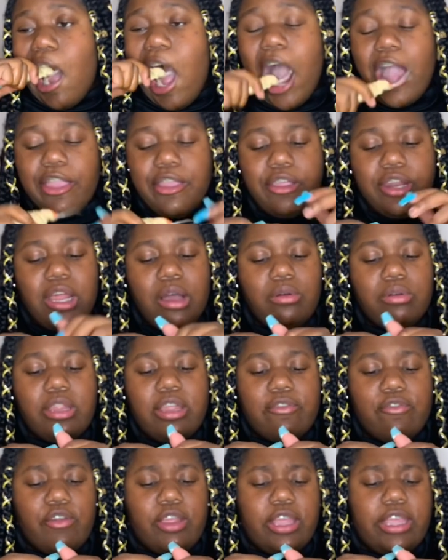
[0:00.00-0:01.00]
You don't need a
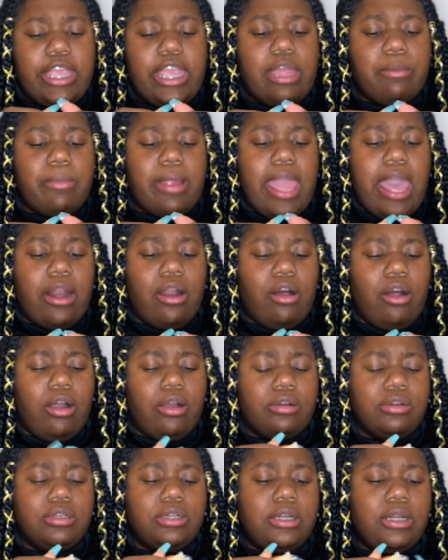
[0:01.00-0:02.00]
freaking camera at all.
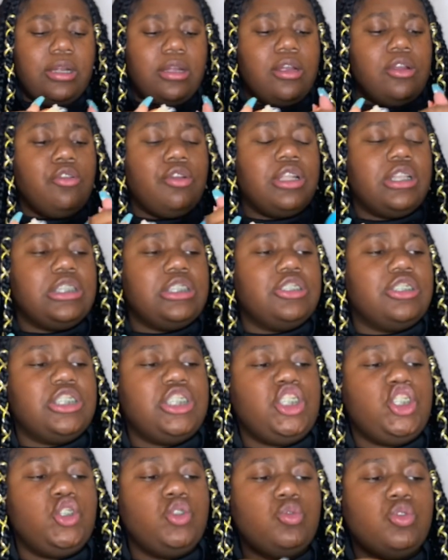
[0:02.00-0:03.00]
You can literally
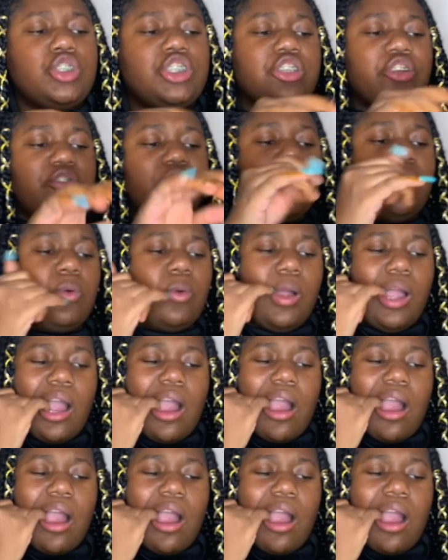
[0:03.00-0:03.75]
use your phone